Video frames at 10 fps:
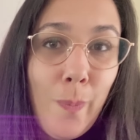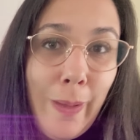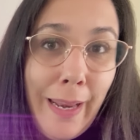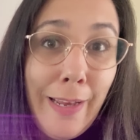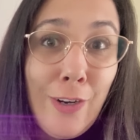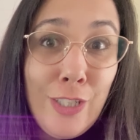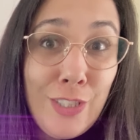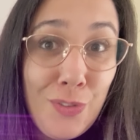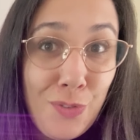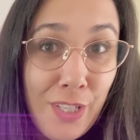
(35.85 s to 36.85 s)
but I'm going
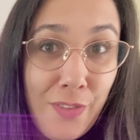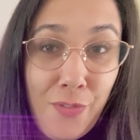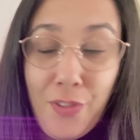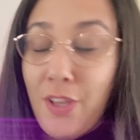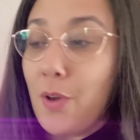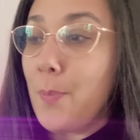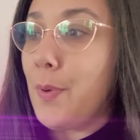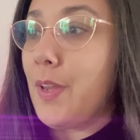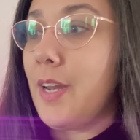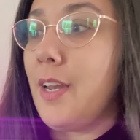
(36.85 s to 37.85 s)
to read it from the
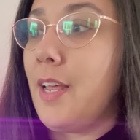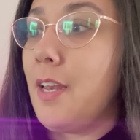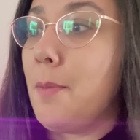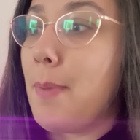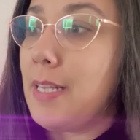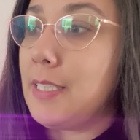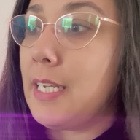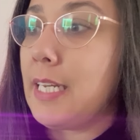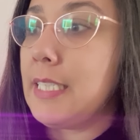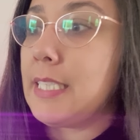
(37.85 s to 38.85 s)
computer, and it
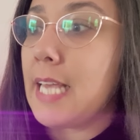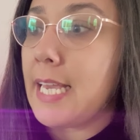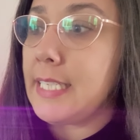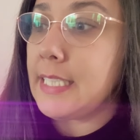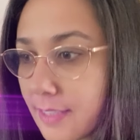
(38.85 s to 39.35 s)
basically says,